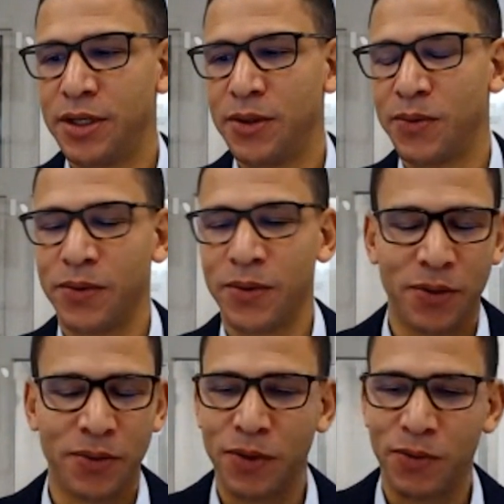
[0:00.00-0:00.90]

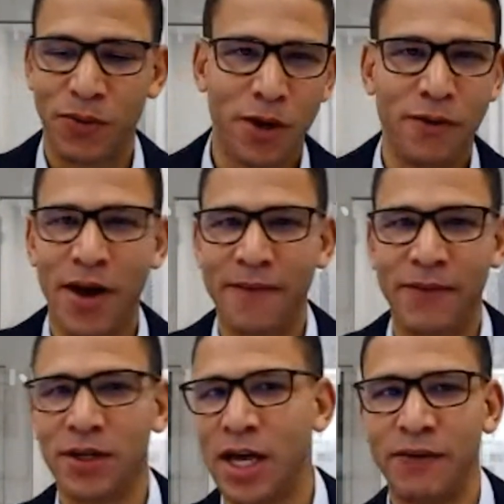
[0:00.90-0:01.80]
we're
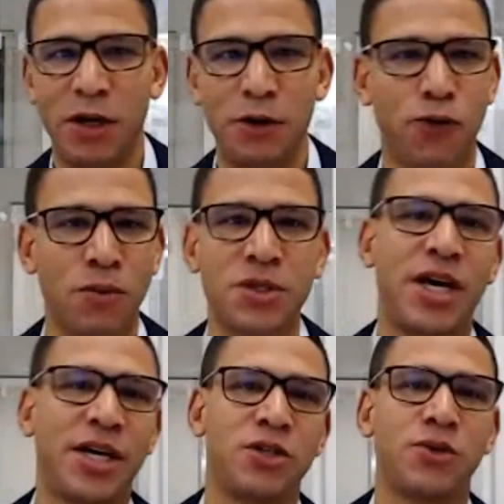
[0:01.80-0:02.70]
having a lot of informal
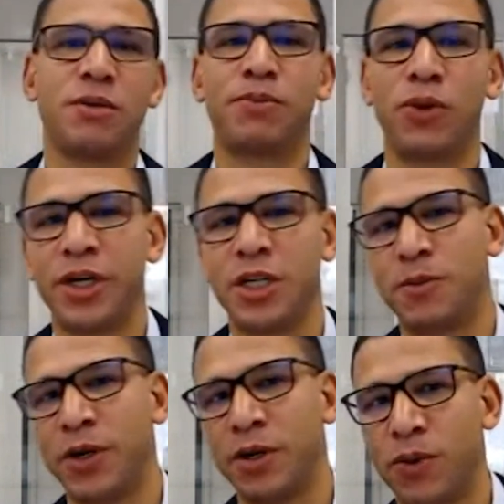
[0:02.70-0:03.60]
sessions with employees,
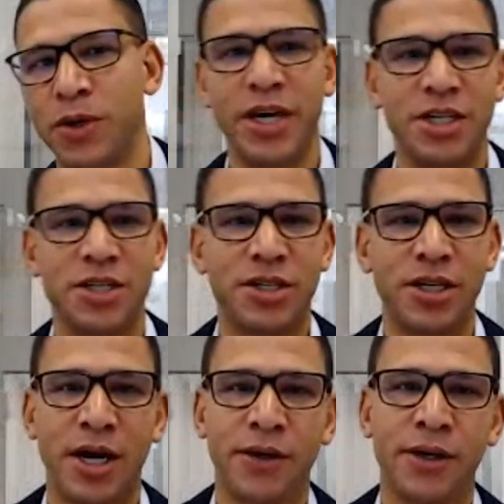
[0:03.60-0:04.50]
bring employees and agents
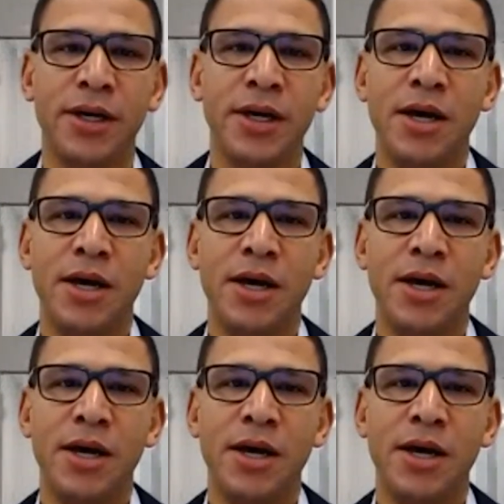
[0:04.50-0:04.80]
together.